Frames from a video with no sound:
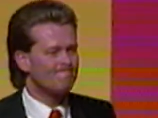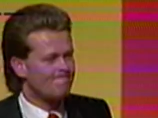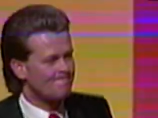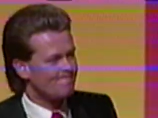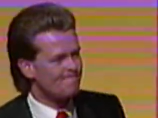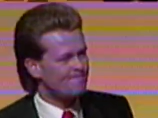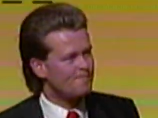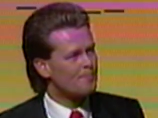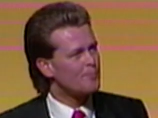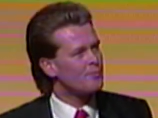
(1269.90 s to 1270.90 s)

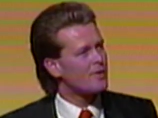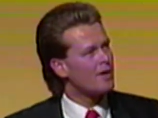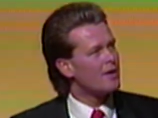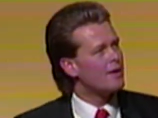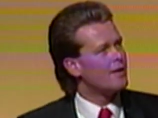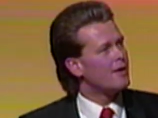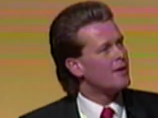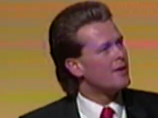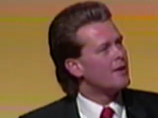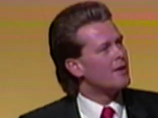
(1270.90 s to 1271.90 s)

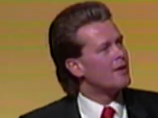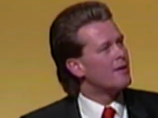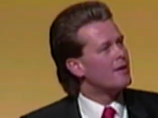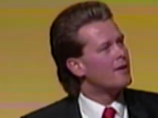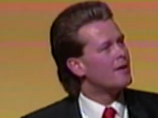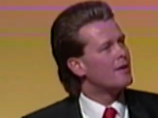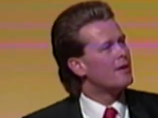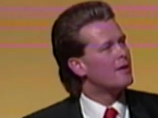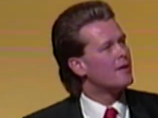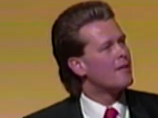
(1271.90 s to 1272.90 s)

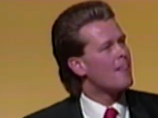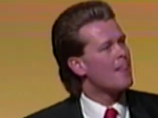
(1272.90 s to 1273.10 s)
[no speech]